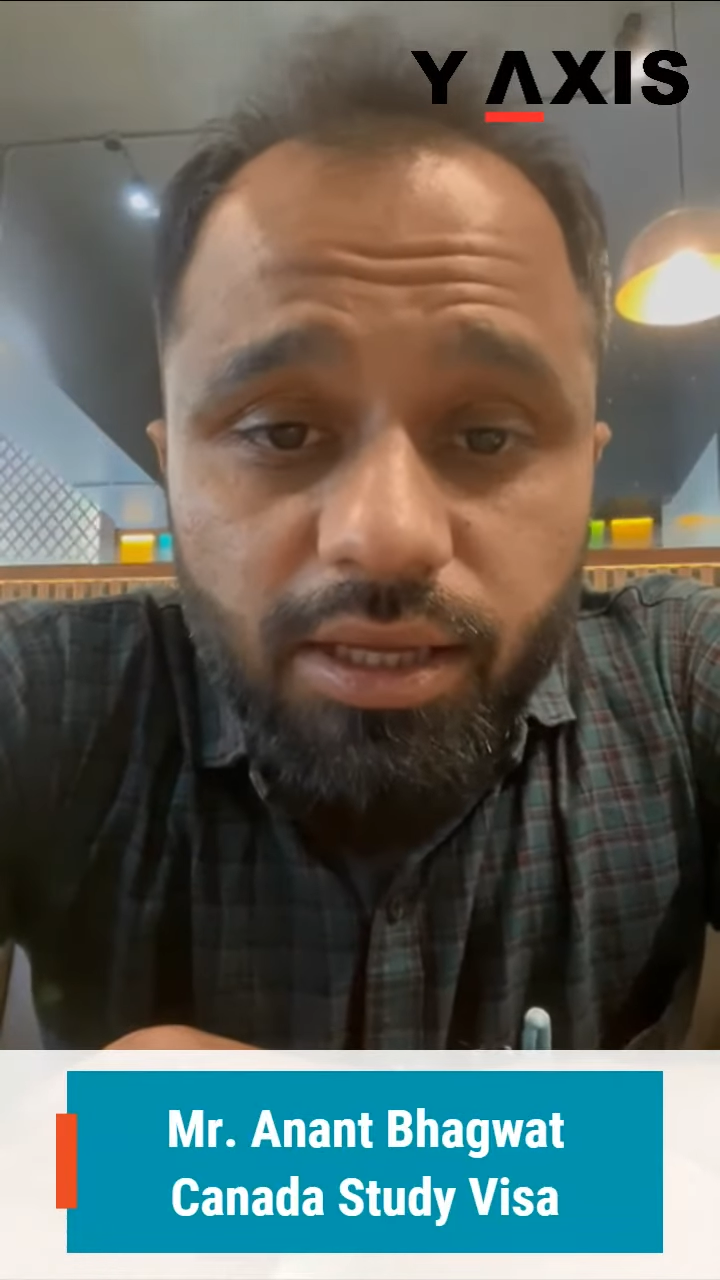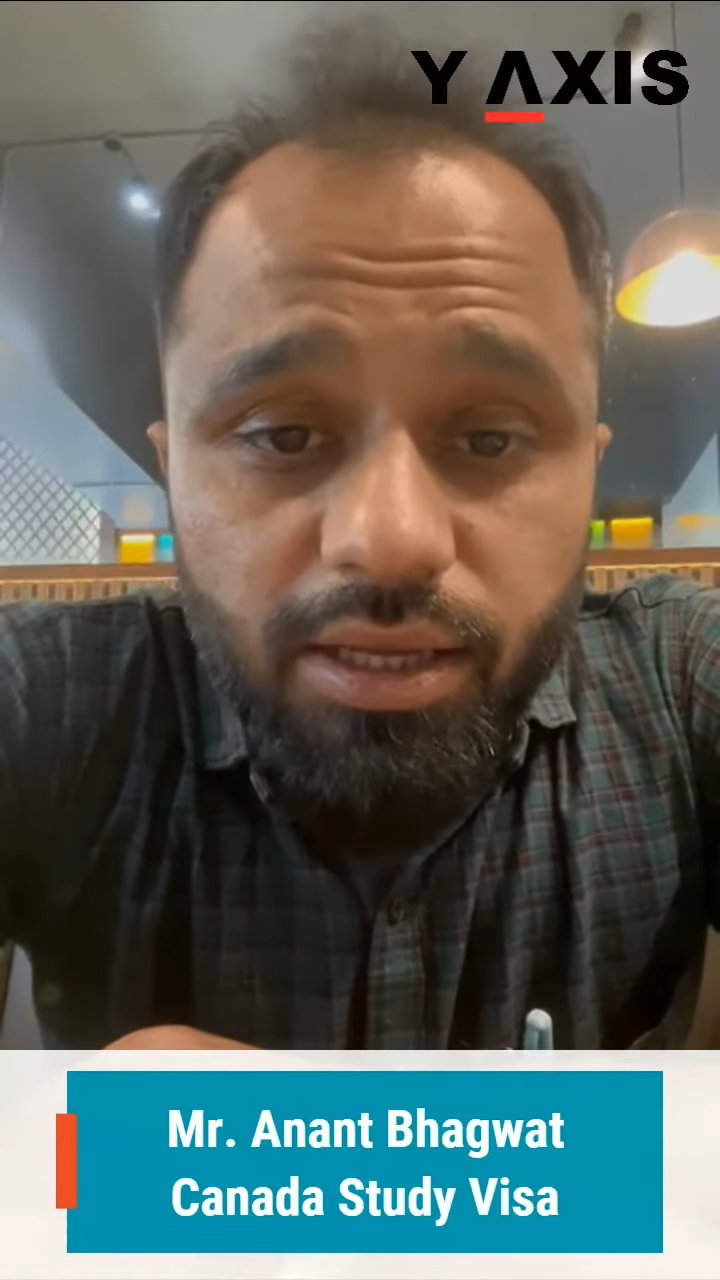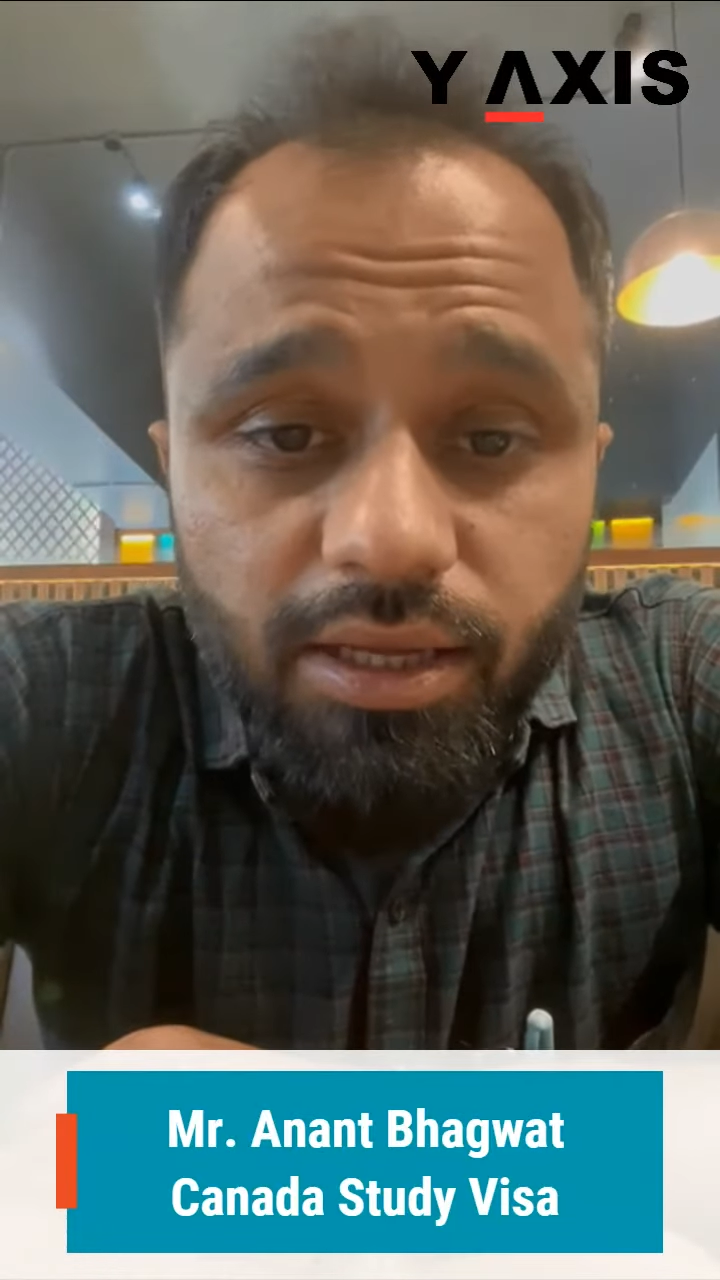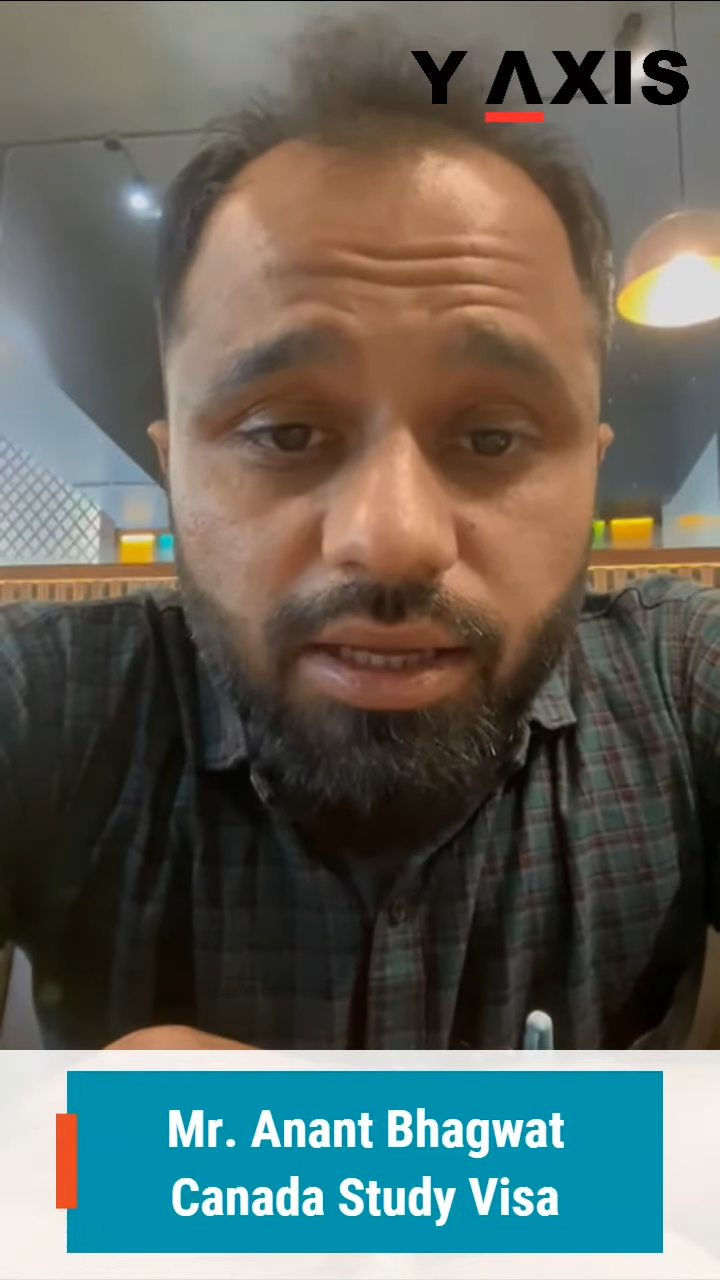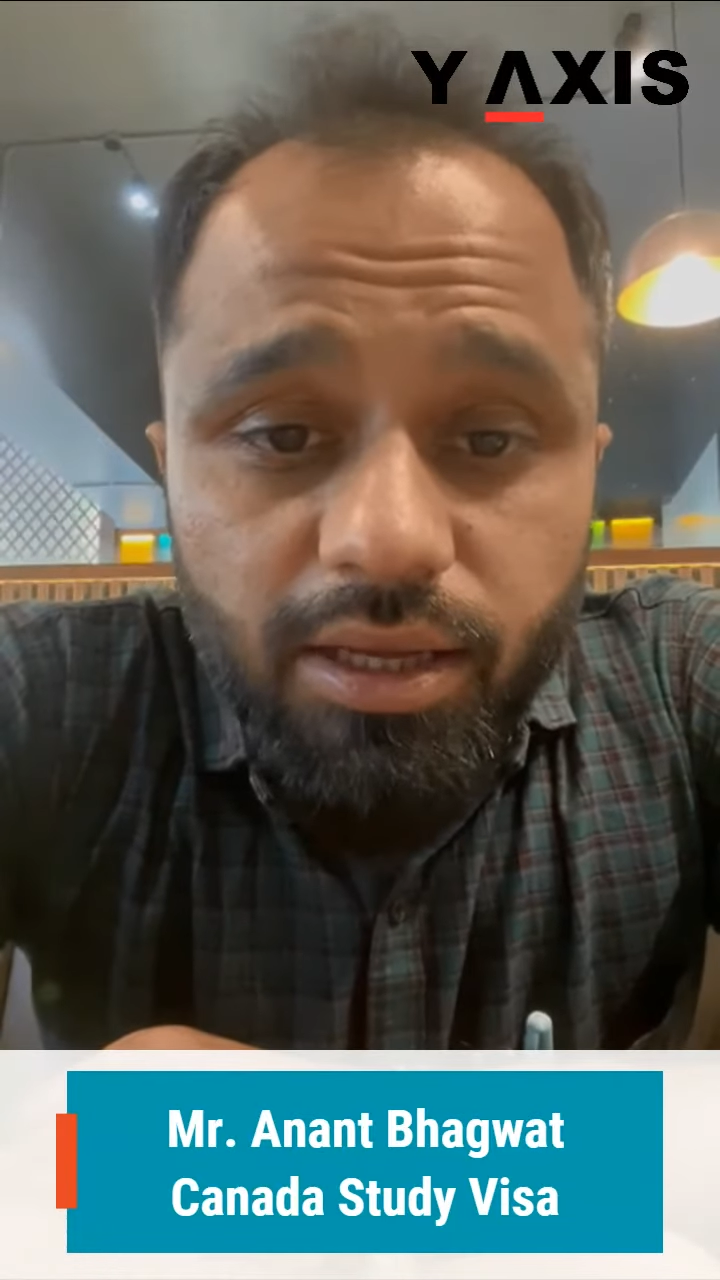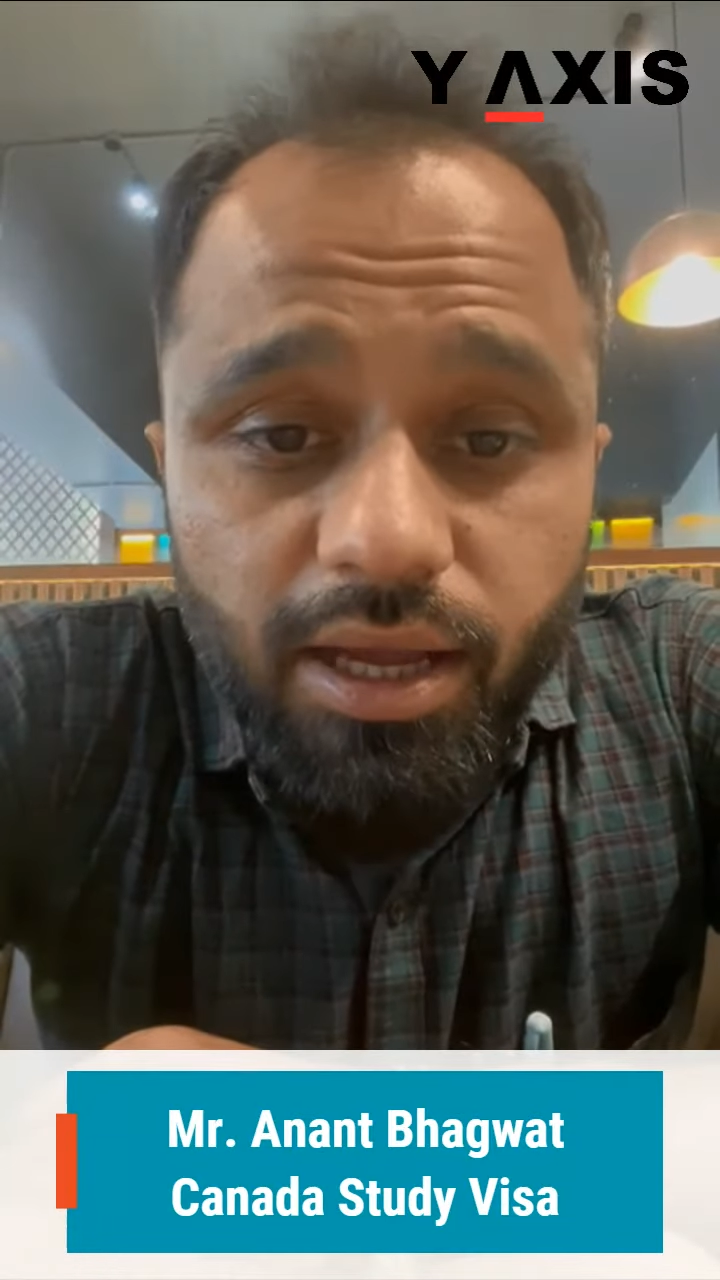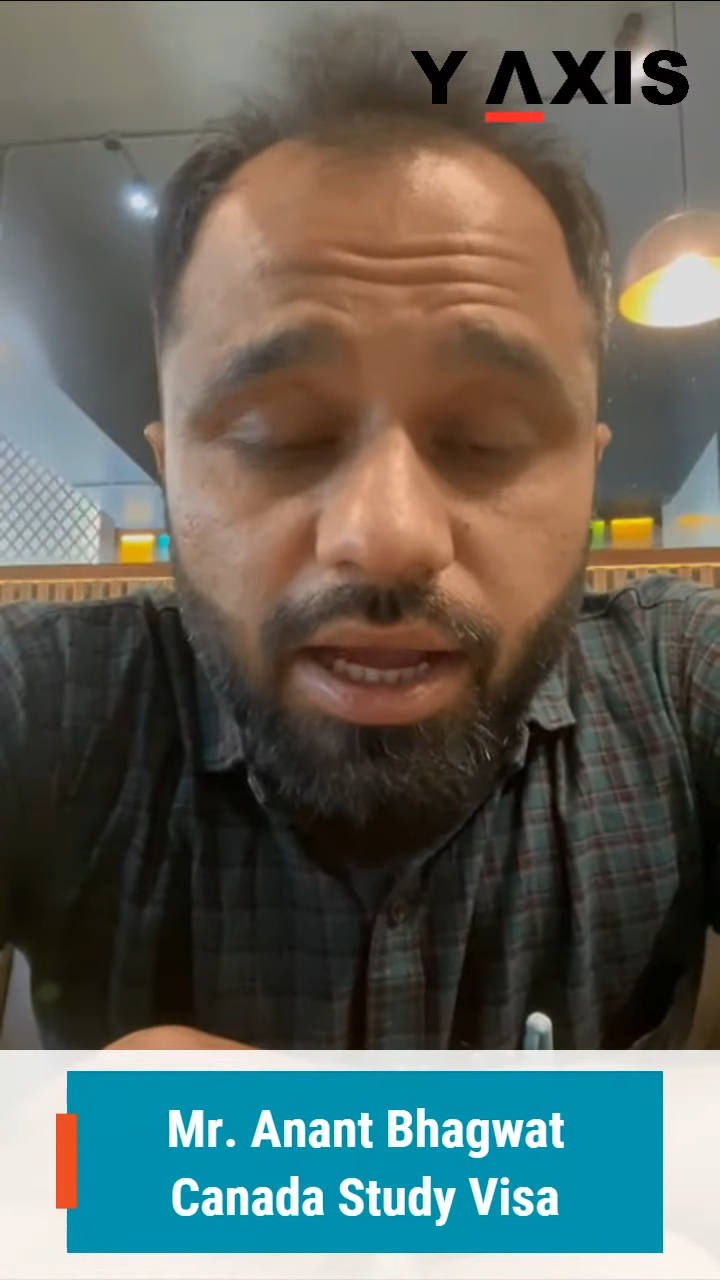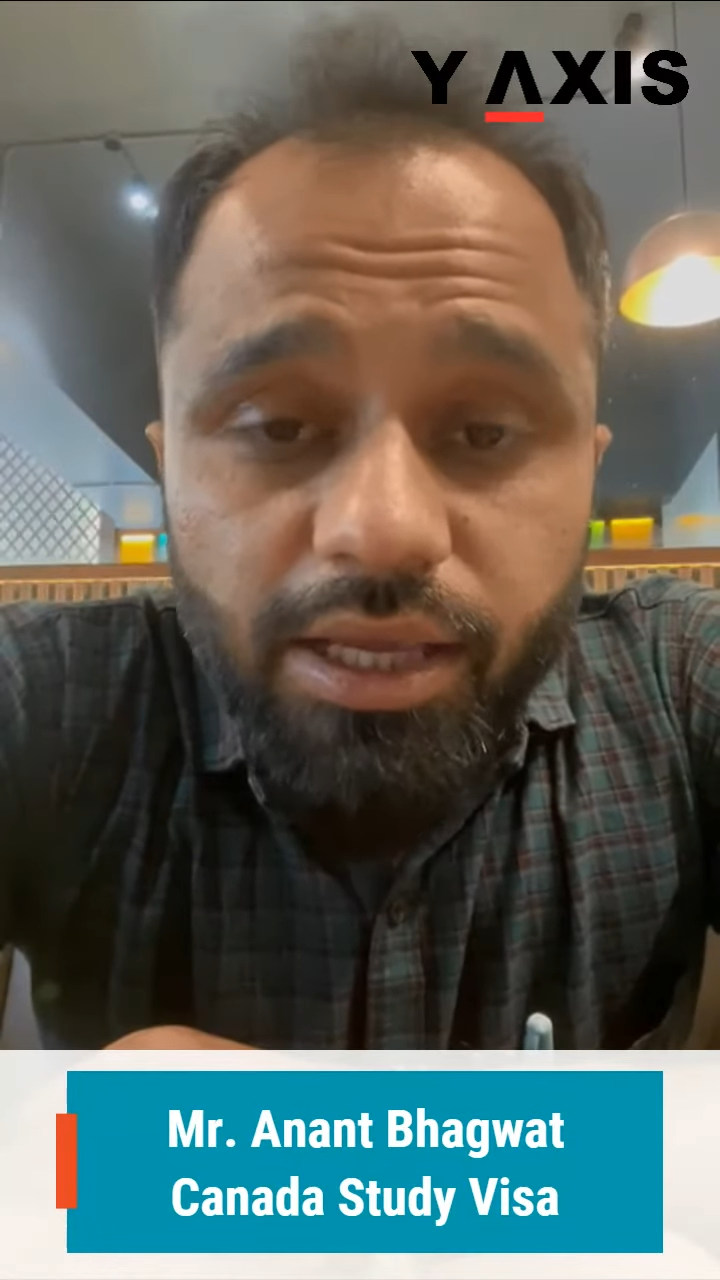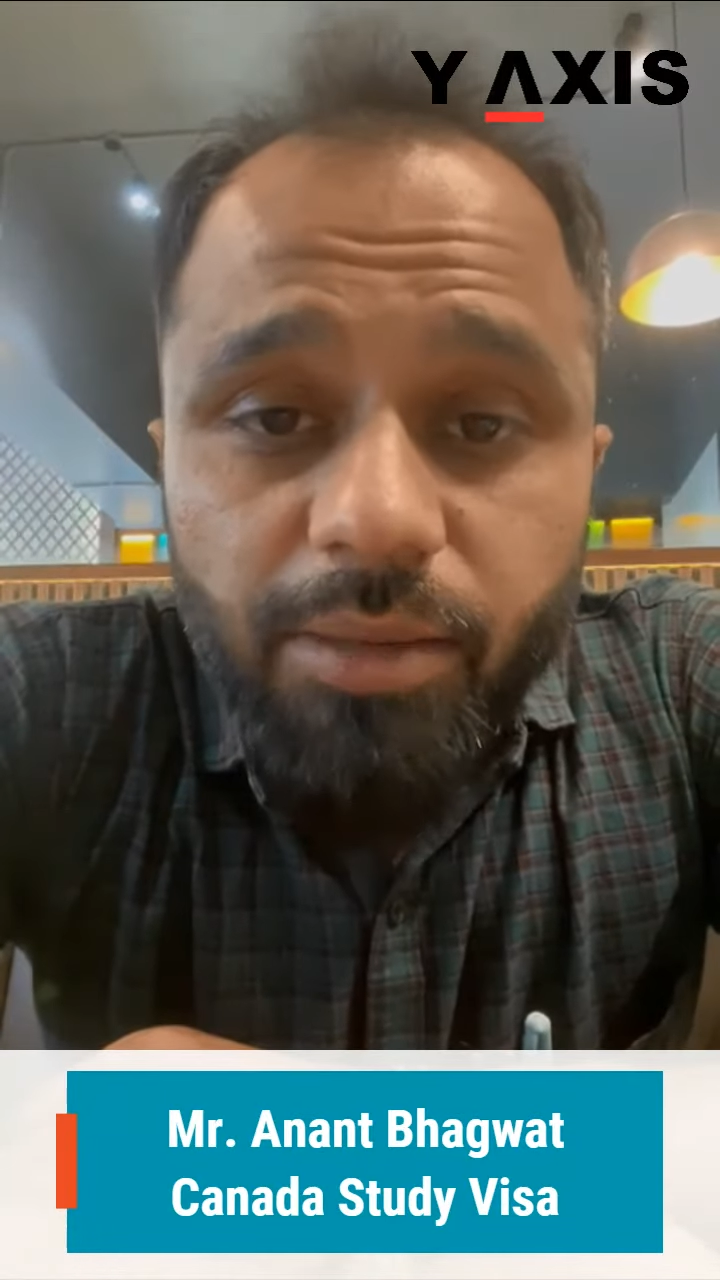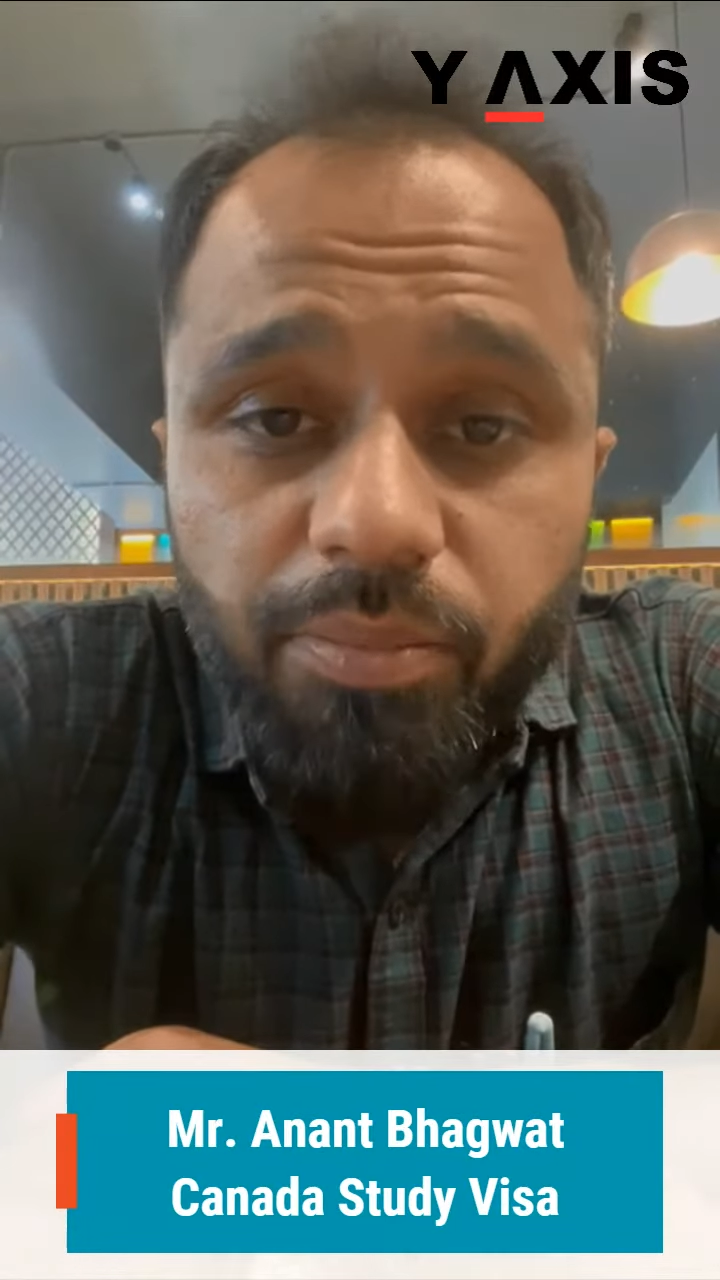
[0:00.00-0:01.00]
Uh, I